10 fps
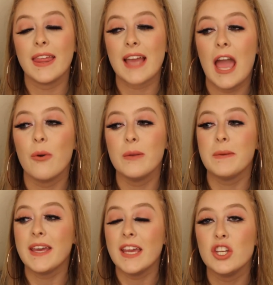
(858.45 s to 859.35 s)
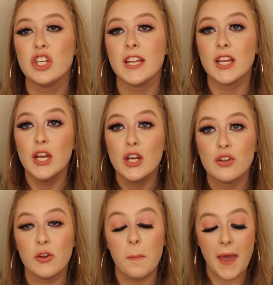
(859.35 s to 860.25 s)
Like, I would be itching
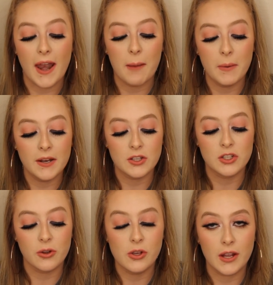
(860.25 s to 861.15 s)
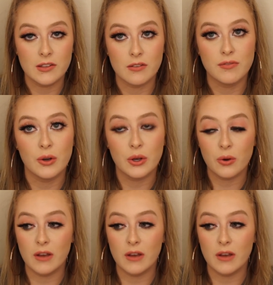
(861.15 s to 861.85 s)
so bad. I'm gonna show you guys a photo